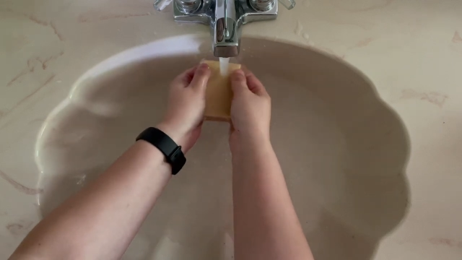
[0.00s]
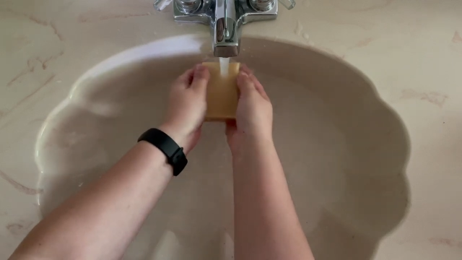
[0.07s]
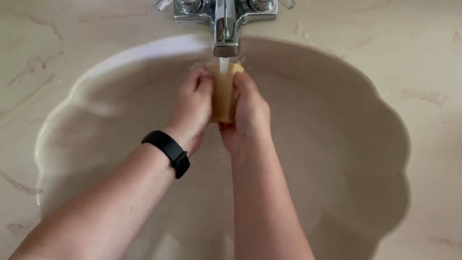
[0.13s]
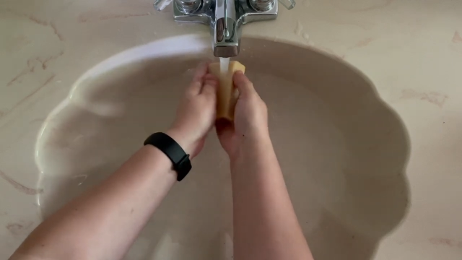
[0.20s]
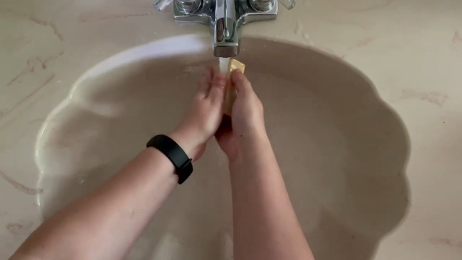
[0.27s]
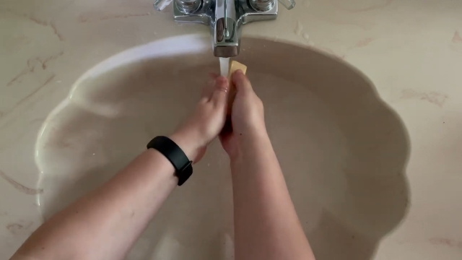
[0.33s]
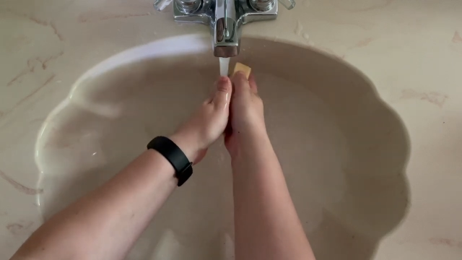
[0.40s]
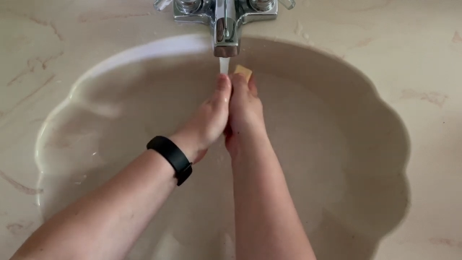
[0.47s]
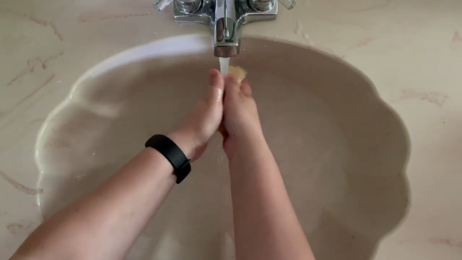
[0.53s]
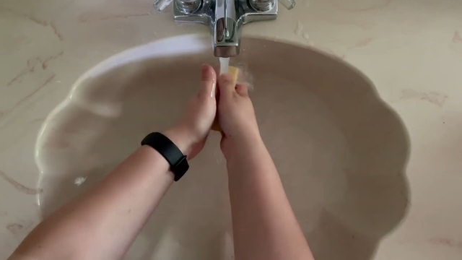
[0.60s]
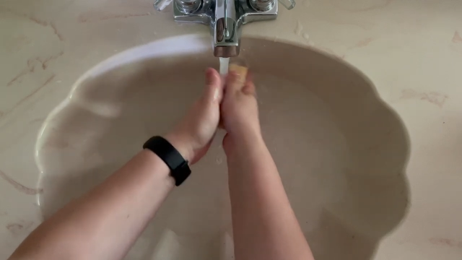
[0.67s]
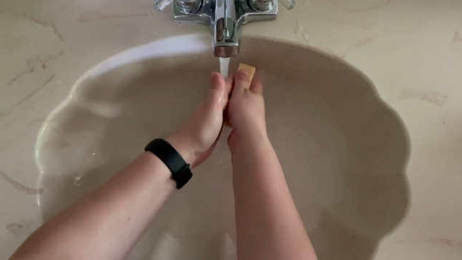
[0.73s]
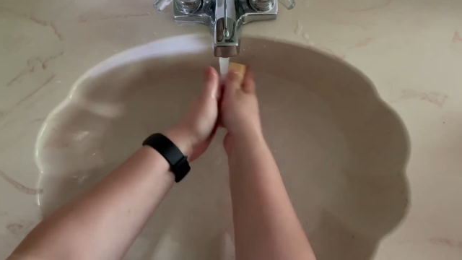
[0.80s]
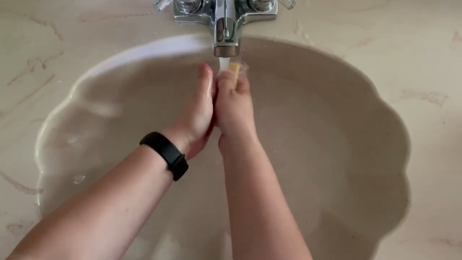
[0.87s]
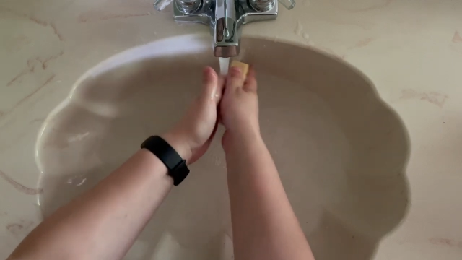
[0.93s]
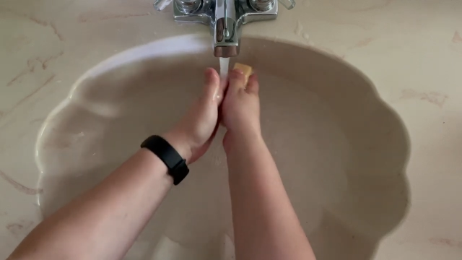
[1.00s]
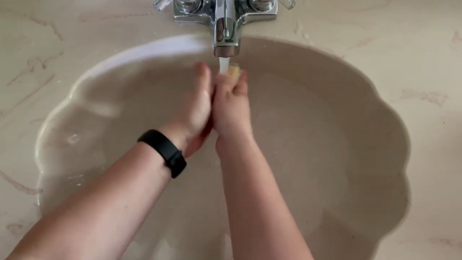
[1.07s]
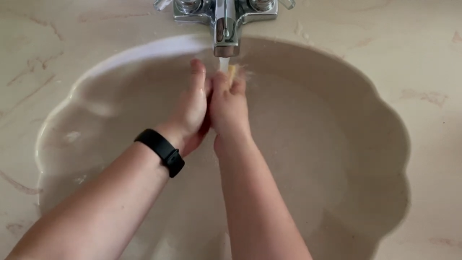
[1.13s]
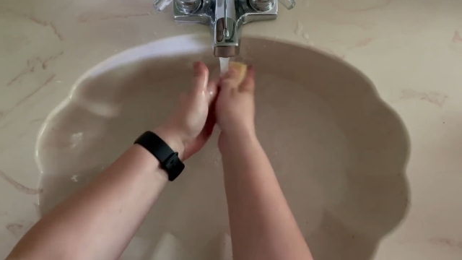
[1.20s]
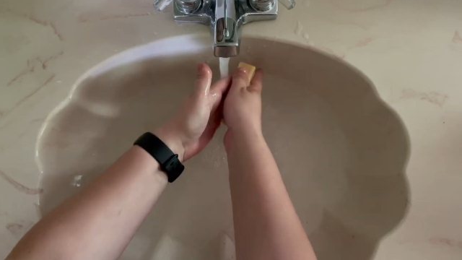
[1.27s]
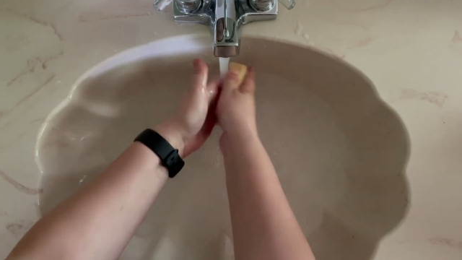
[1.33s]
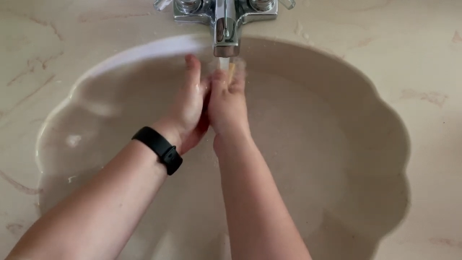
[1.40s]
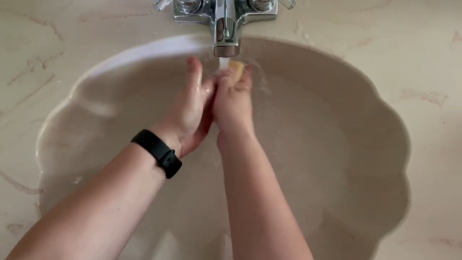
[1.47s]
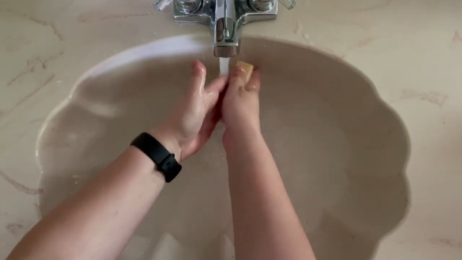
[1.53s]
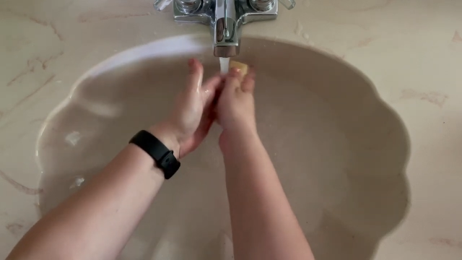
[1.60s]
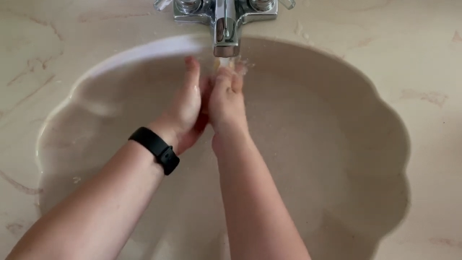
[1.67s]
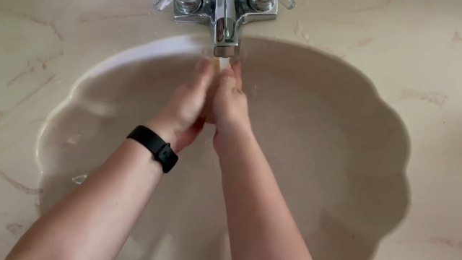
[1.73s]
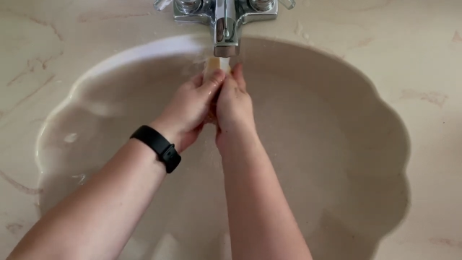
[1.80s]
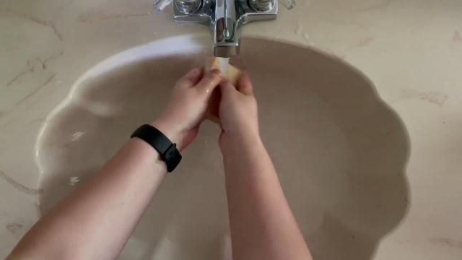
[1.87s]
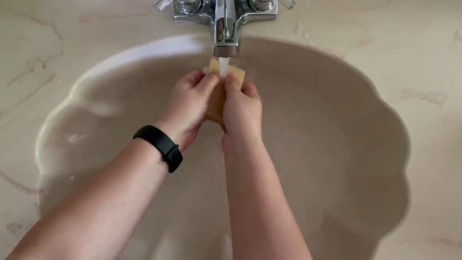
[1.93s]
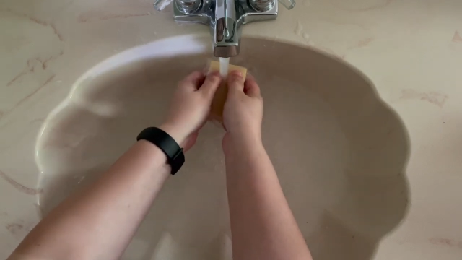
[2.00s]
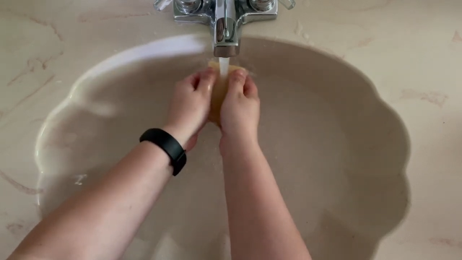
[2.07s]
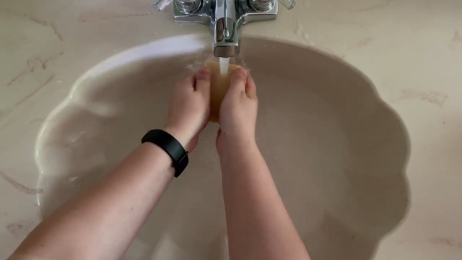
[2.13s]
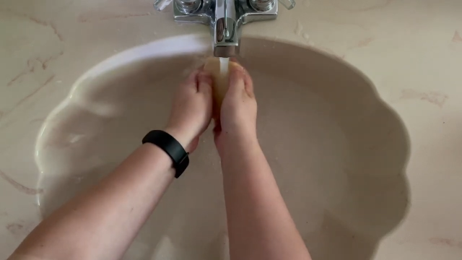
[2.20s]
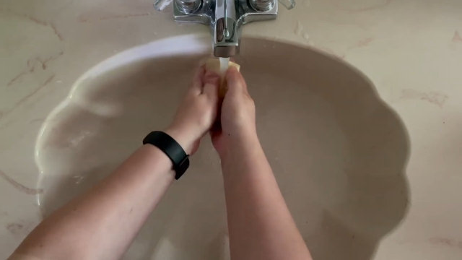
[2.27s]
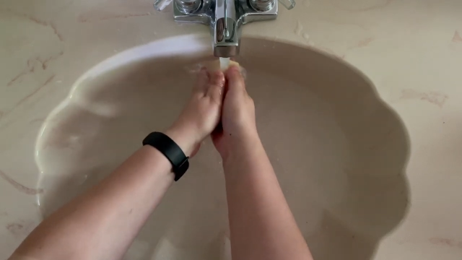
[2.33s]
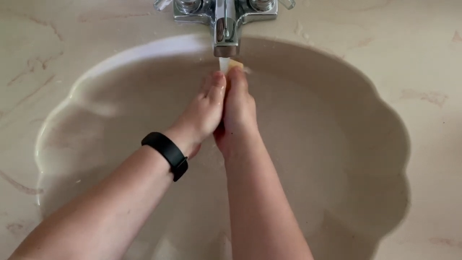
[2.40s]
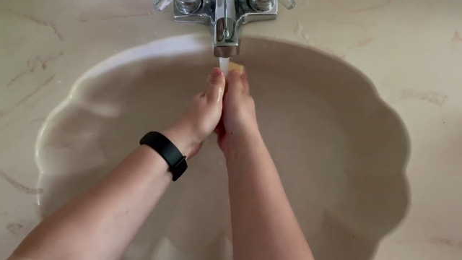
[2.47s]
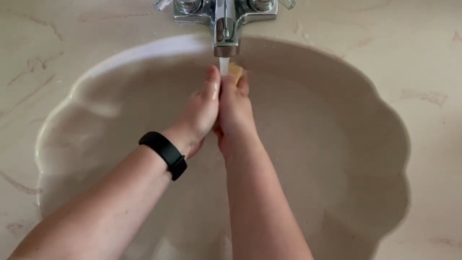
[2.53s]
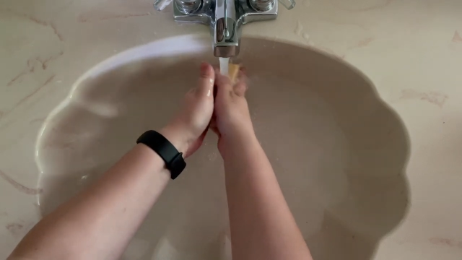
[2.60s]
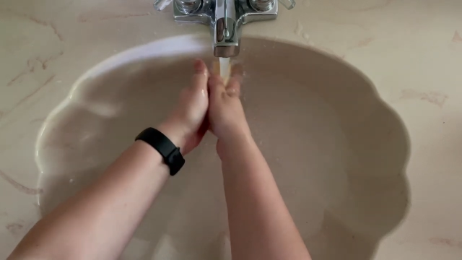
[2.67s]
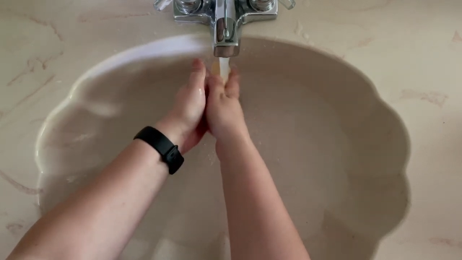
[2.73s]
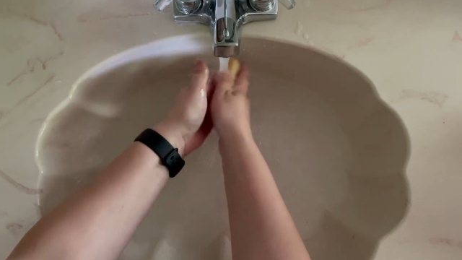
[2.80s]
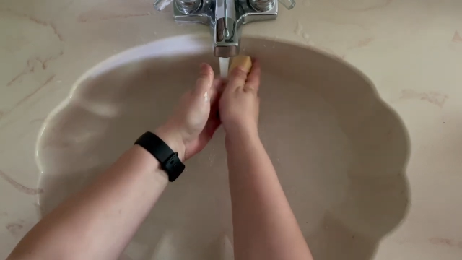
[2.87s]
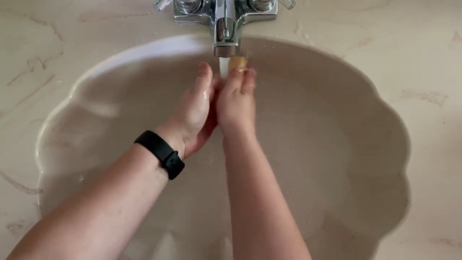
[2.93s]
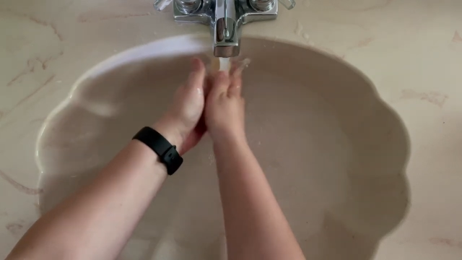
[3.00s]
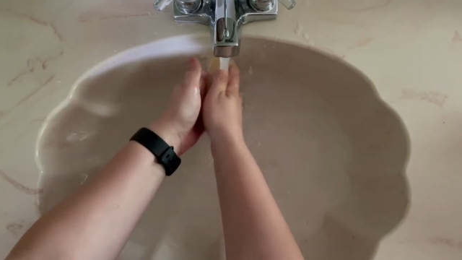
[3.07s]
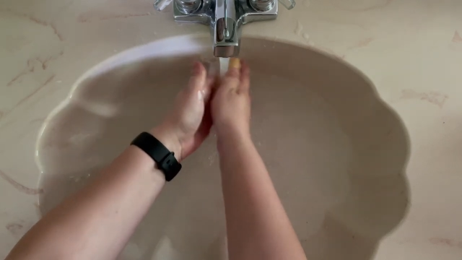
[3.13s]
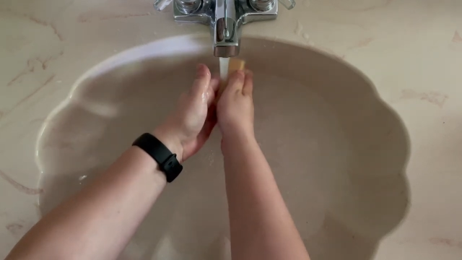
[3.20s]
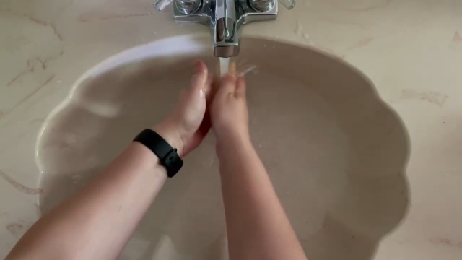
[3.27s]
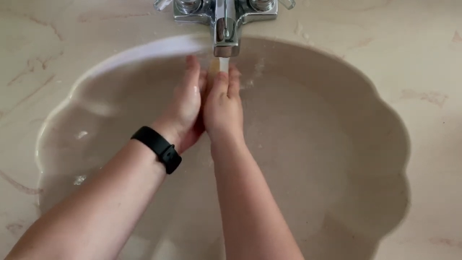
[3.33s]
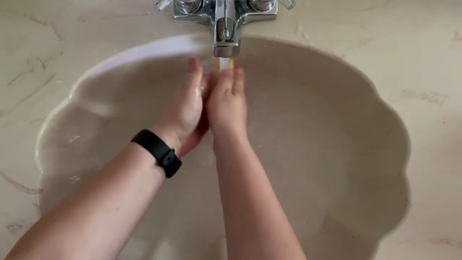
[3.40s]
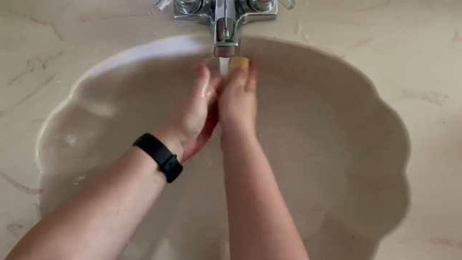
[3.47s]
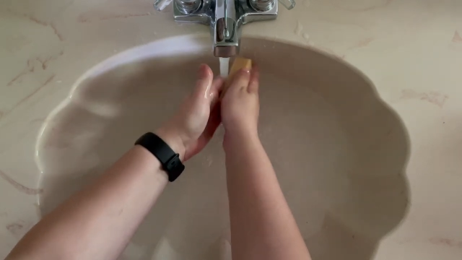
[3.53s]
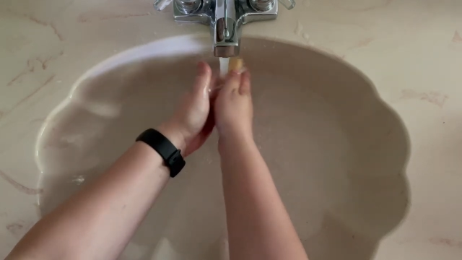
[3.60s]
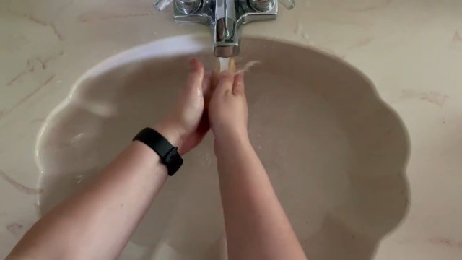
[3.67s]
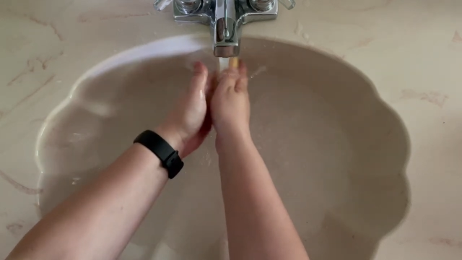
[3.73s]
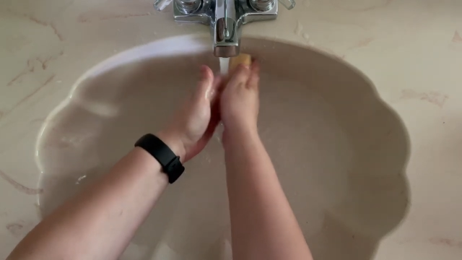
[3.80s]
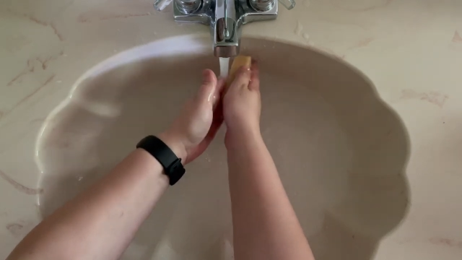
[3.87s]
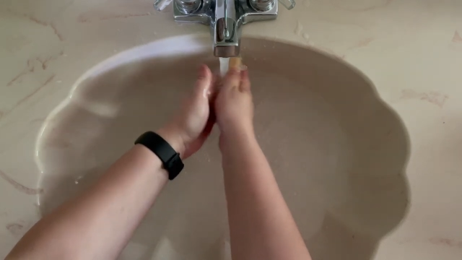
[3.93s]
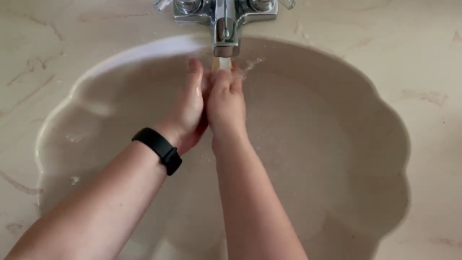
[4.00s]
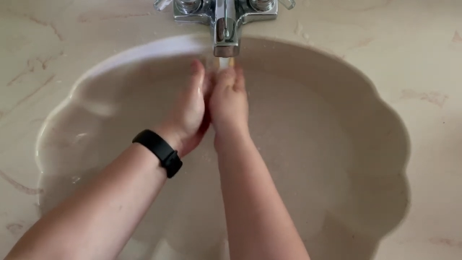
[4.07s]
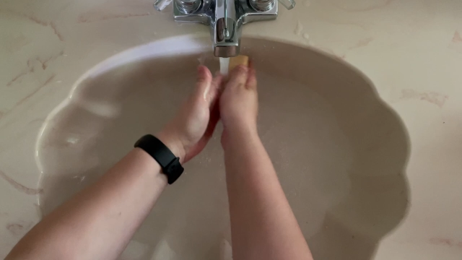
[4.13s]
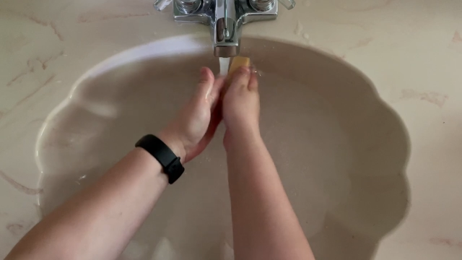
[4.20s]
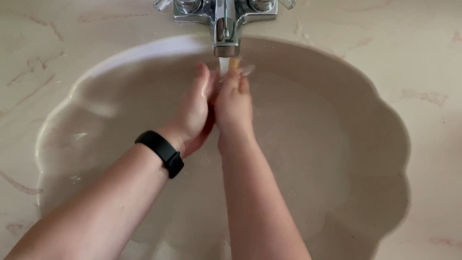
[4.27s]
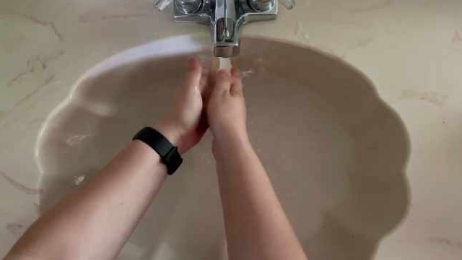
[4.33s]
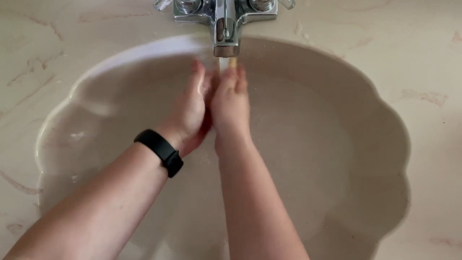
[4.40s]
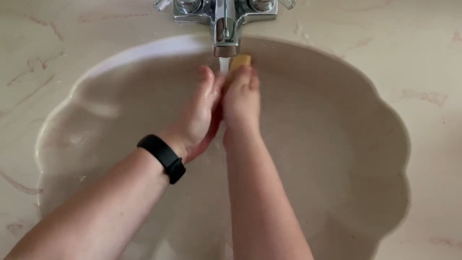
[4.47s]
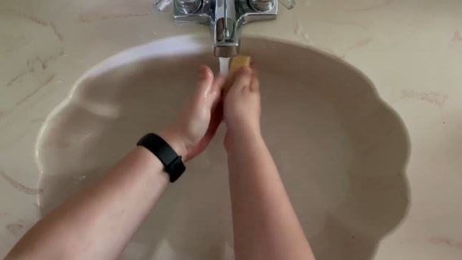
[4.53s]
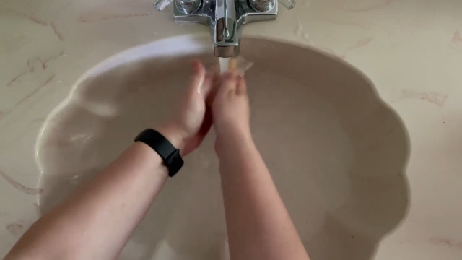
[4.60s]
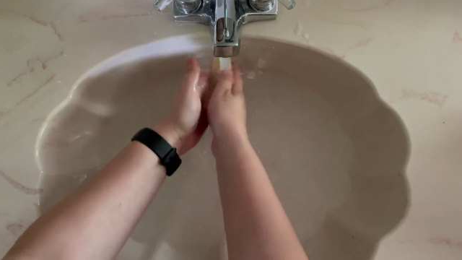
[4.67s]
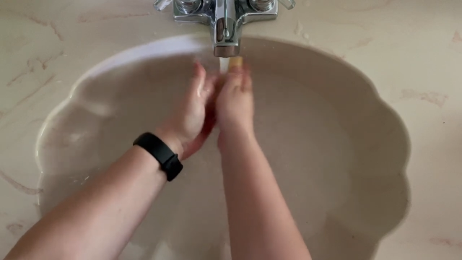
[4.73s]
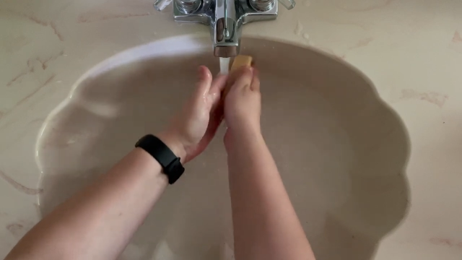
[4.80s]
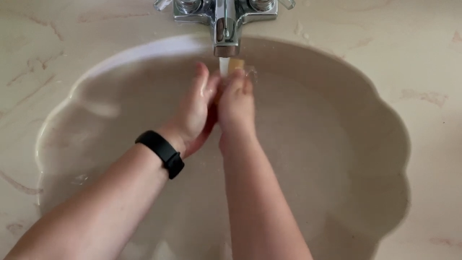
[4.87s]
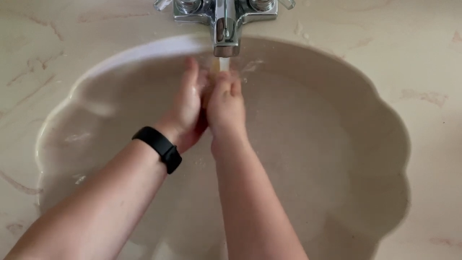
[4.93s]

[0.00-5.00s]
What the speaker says: No face is visible, so there are no lips to read.